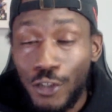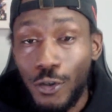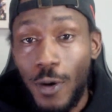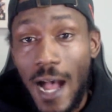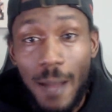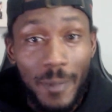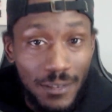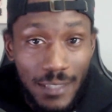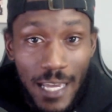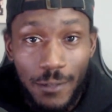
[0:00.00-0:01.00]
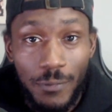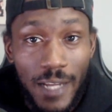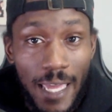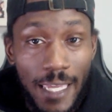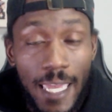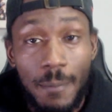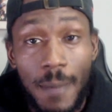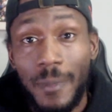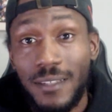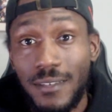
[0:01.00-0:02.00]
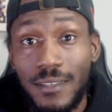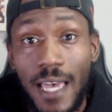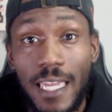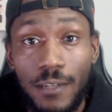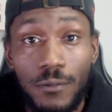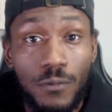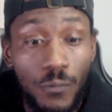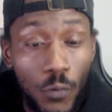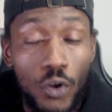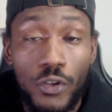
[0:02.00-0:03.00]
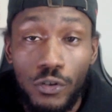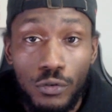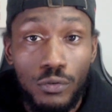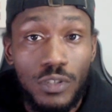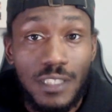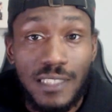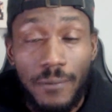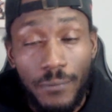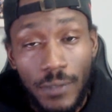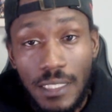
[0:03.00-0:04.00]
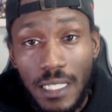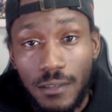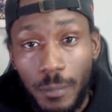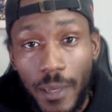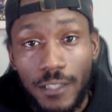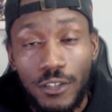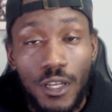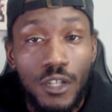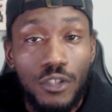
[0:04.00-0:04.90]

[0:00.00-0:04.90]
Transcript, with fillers: So I'm excited for that game. I'm excited for the news because I fully expect